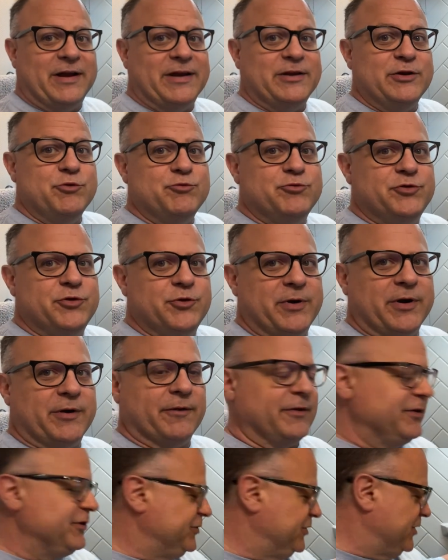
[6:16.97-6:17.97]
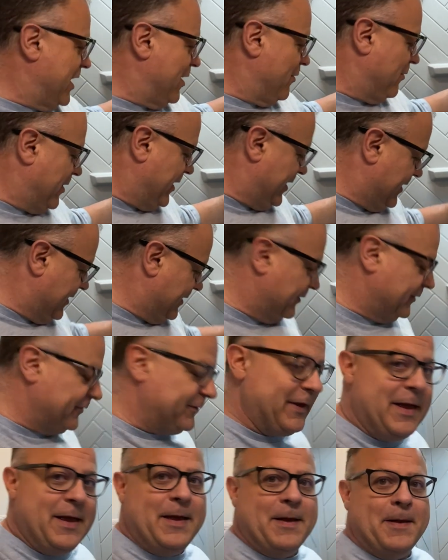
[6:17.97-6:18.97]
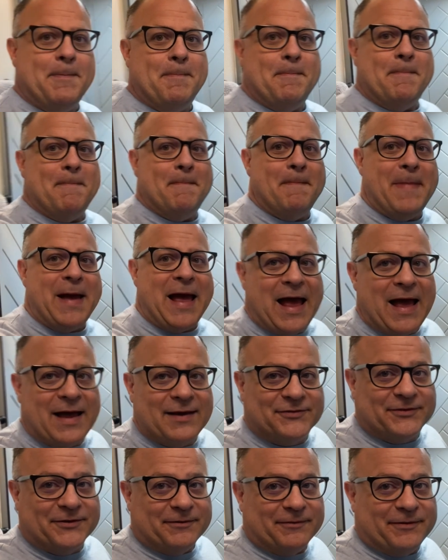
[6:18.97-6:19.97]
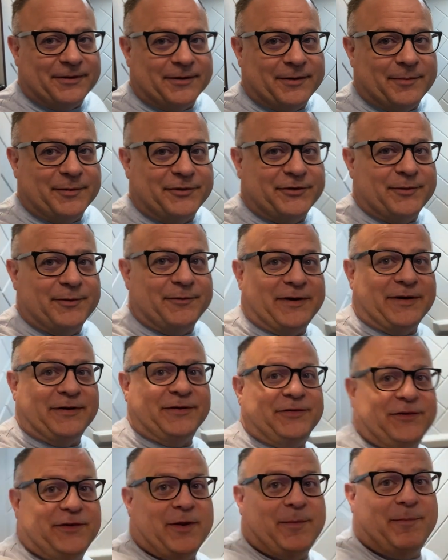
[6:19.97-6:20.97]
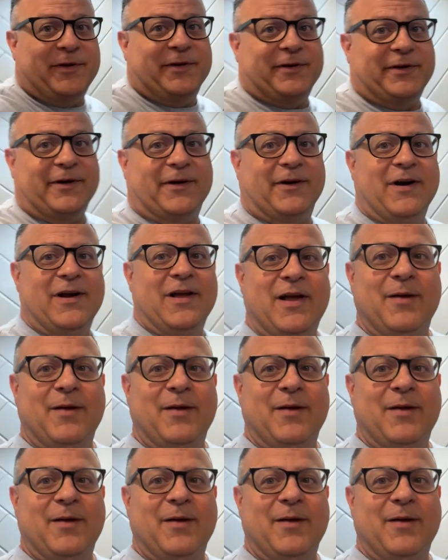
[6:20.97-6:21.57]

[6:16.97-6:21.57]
And you do here. The shower is massive. Here, let me see if I can step in here.